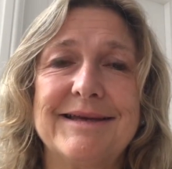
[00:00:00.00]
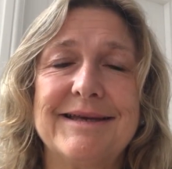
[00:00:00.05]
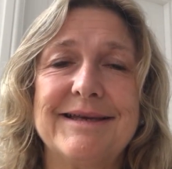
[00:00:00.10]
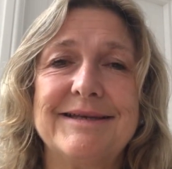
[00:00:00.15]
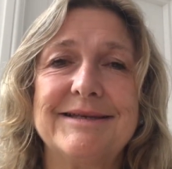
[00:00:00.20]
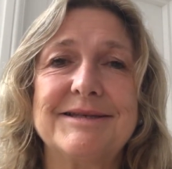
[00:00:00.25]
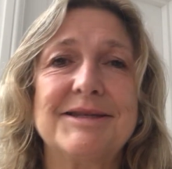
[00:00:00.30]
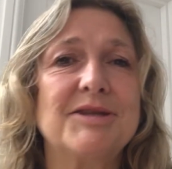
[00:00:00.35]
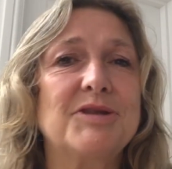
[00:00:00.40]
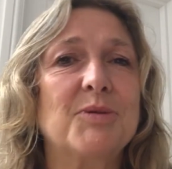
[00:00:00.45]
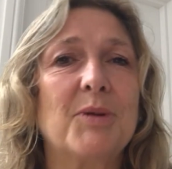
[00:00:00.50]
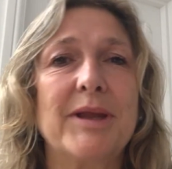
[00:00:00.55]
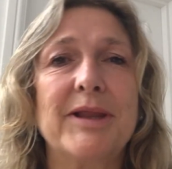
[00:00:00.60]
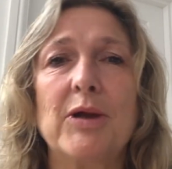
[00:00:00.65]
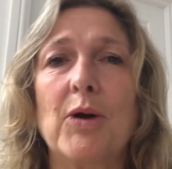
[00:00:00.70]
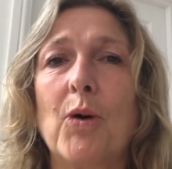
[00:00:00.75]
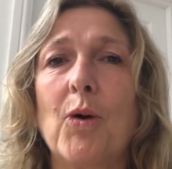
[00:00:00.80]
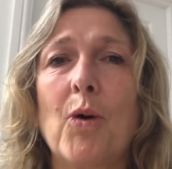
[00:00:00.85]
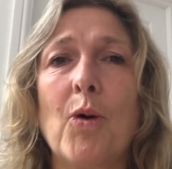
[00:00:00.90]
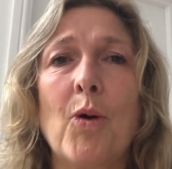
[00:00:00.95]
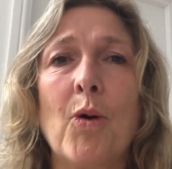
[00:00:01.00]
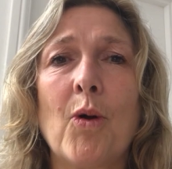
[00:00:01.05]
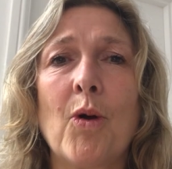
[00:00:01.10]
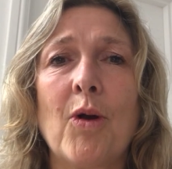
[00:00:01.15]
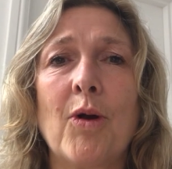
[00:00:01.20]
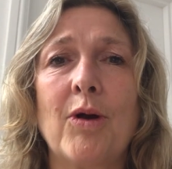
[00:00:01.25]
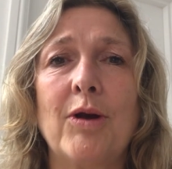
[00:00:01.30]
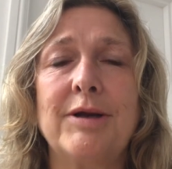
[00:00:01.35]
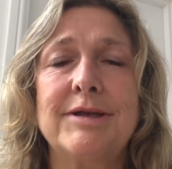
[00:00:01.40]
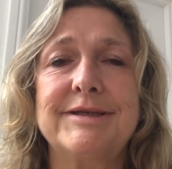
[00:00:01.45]
is that when
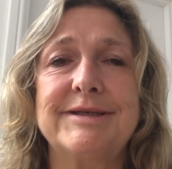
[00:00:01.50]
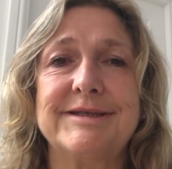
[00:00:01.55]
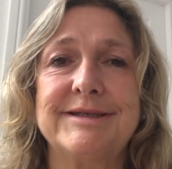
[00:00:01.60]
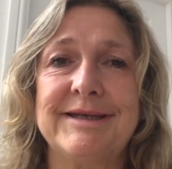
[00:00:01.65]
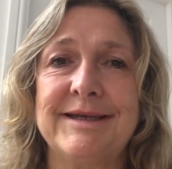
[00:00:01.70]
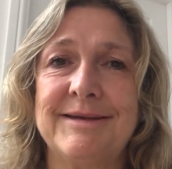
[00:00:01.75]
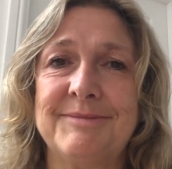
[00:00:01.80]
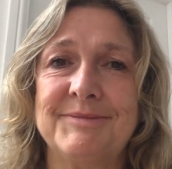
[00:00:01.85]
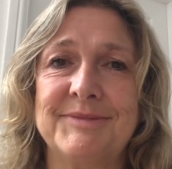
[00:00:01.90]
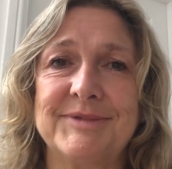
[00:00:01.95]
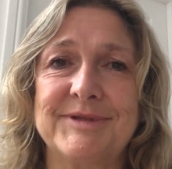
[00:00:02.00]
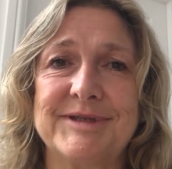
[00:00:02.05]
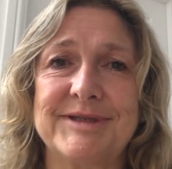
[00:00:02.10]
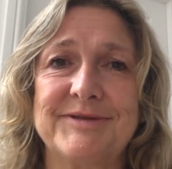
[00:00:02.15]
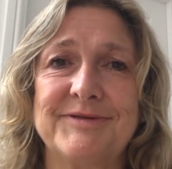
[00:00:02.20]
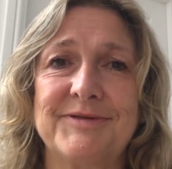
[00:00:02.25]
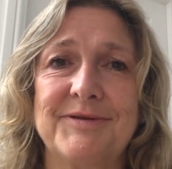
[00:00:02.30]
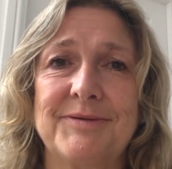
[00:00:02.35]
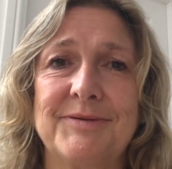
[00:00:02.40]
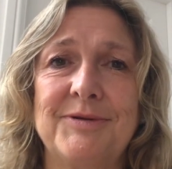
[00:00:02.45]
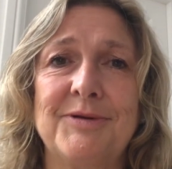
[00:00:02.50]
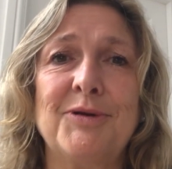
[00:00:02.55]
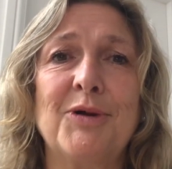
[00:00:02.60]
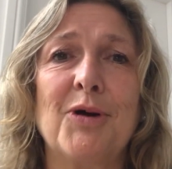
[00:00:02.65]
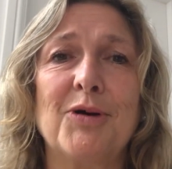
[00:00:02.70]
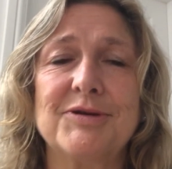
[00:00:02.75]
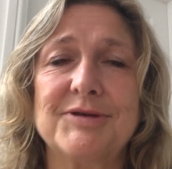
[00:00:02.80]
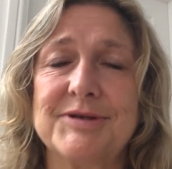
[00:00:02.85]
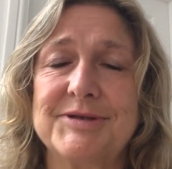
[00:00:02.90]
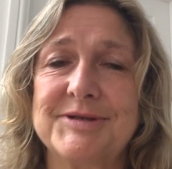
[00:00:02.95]
all seems
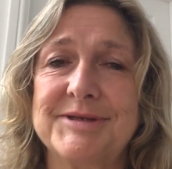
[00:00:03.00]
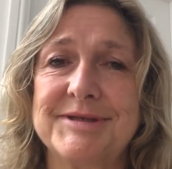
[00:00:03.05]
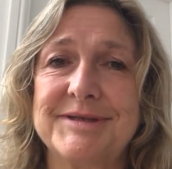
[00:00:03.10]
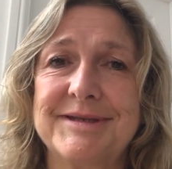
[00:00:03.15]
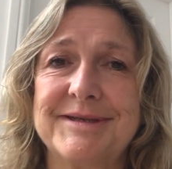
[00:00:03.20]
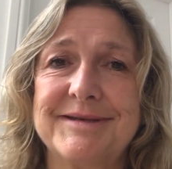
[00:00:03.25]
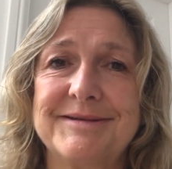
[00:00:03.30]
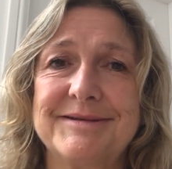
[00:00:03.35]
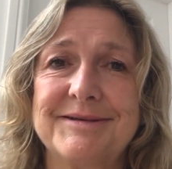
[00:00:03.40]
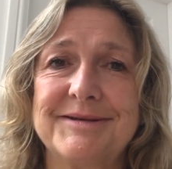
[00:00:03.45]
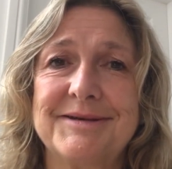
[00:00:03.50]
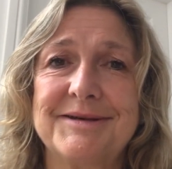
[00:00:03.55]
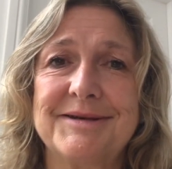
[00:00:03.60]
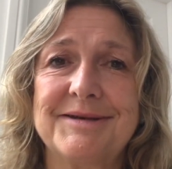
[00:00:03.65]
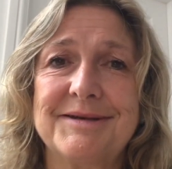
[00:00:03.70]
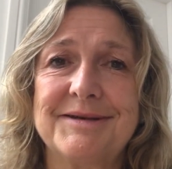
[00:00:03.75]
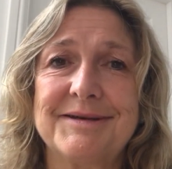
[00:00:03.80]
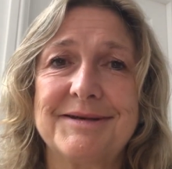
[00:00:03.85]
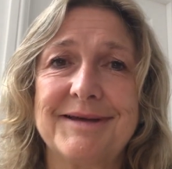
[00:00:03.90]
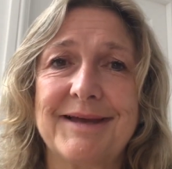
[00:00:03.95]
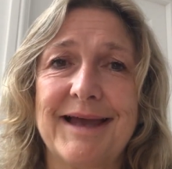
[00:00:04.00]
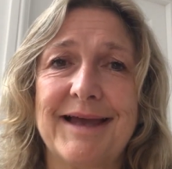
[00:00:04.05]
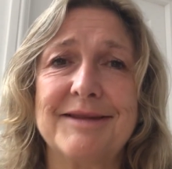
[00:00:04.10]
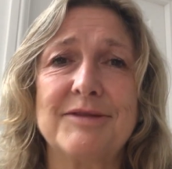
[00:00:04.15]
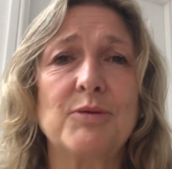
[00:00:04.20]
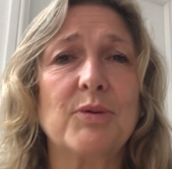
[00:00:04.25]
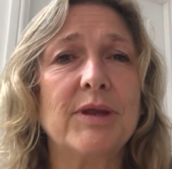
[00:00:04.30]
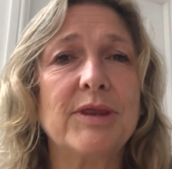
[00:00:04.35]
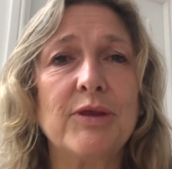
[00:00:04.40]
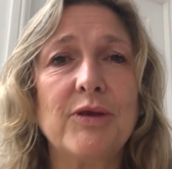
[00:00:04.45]
lost
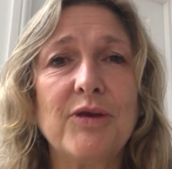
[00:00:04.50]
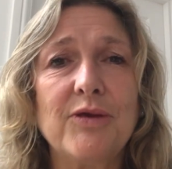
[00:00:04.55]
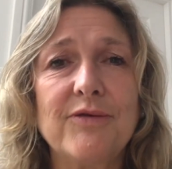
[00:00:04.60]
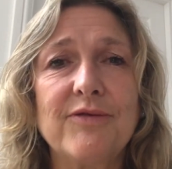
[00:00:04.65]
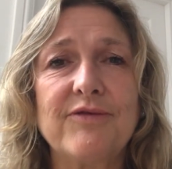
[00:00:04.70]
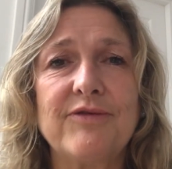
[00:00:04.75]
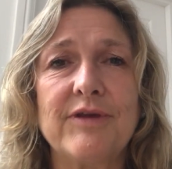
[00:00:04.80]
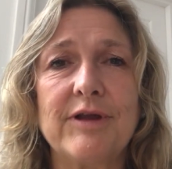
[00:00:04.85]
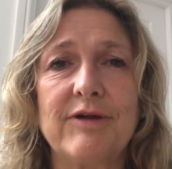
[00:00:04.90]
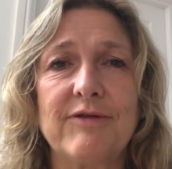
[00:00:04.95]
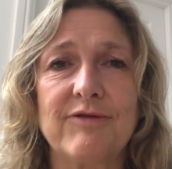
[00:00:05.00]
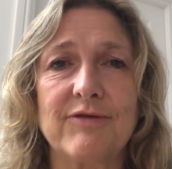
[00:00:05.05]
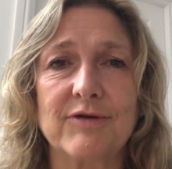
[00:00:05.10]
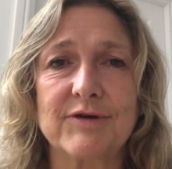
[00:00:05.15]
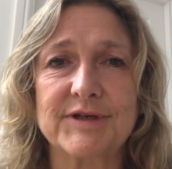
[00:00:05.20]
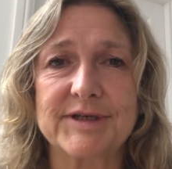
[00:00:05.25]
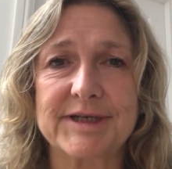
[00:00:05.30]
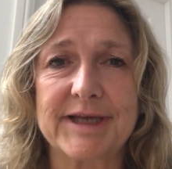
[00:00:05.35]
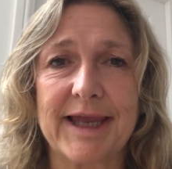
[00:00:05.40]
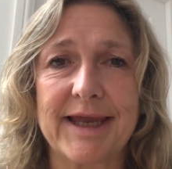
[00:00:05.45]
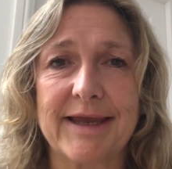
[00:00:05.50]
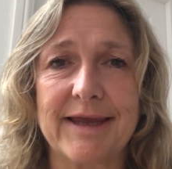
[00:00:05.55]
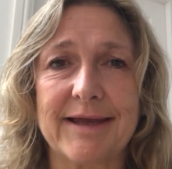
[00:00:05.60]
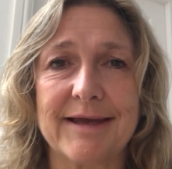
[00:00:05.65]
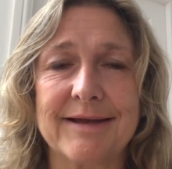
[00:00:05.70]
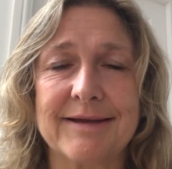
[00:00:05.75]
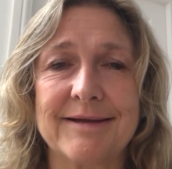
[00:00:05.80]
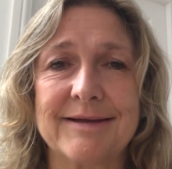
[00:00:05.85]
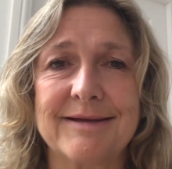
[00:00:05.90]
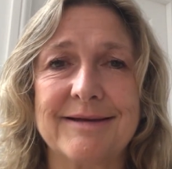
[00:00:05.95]
and when you feel
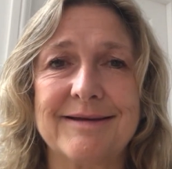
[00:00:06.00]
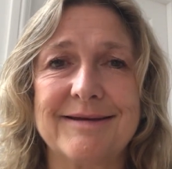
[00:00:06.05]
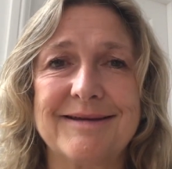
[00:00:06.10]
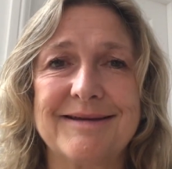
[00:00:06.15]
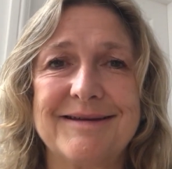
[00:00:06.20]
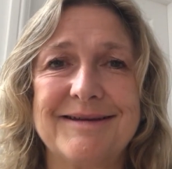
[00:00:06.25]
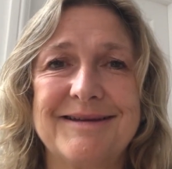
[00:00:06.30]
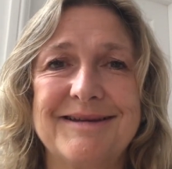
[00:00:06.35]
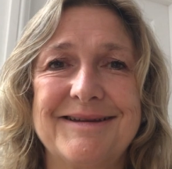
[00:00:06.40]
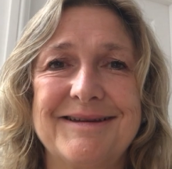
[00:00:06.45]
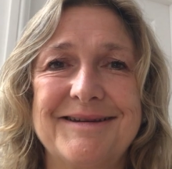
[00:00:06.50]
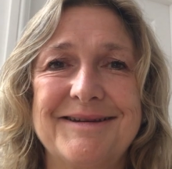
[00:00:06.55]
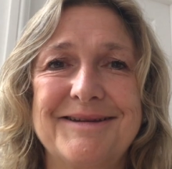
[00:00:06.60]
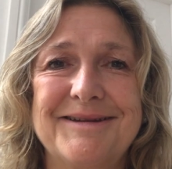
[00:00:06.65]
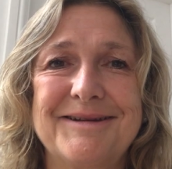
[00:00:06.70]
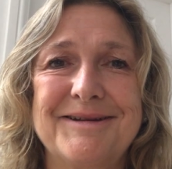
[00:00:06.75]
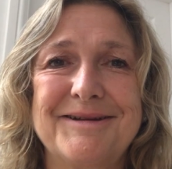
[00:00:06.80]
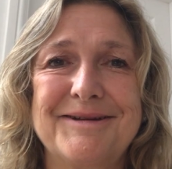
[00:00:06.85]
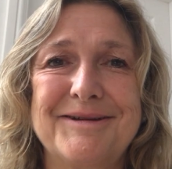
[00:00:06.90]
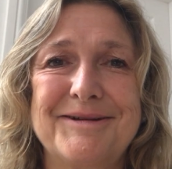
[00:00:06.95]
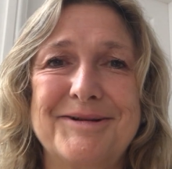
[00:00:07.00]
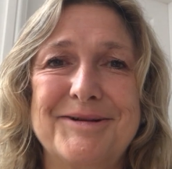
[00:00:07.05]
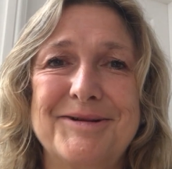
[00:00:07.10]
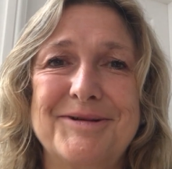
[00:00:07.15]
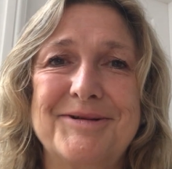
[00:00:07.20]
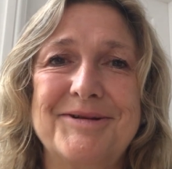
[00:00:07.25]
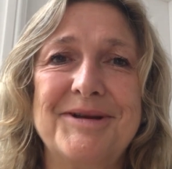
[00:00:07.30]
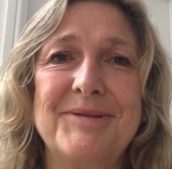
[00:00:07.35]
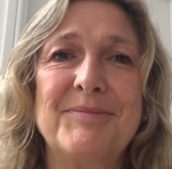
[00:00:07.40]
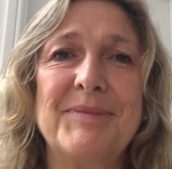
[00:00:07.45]
forsaken,
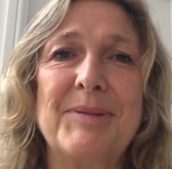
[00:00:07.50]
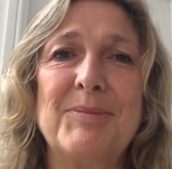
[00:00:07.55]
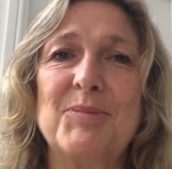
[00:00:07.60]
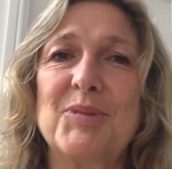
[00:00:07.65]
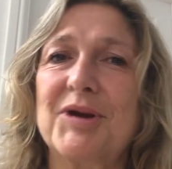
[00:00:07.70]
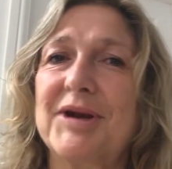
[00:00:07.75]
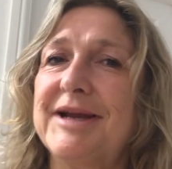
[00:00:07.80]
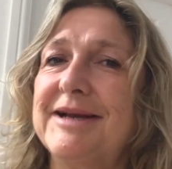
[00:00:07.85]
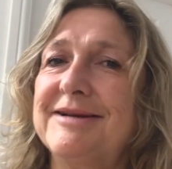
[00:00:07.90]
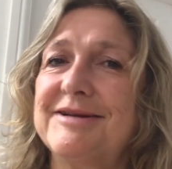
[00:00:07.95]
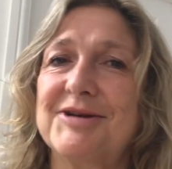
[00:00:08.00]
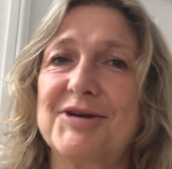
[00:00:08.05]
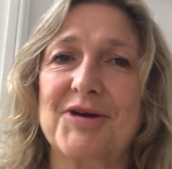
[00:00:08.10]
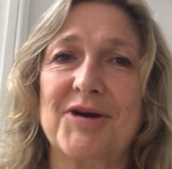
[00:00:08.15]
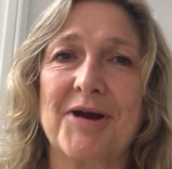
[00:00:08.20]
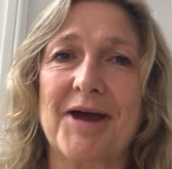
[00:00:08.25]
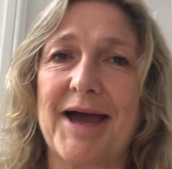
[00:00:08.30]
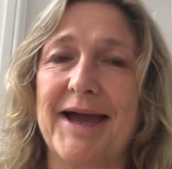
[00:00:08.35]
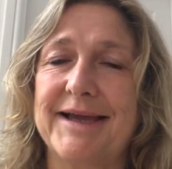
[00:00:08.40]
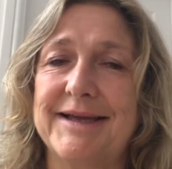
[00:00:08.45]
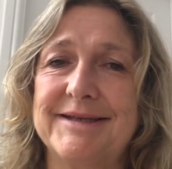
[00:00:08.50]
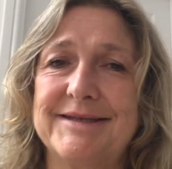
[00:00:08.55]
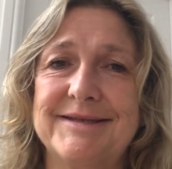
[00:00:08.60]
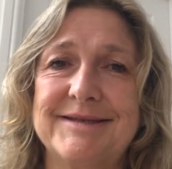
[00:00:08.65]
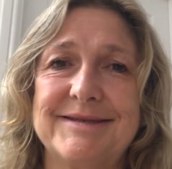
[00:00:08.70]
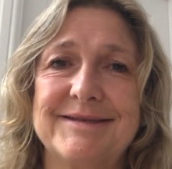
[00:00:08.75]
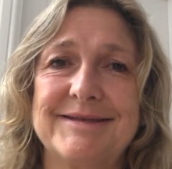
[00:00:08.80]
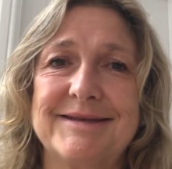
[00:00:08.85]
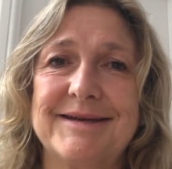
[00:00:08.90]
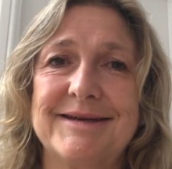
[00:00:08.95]
remember in Christ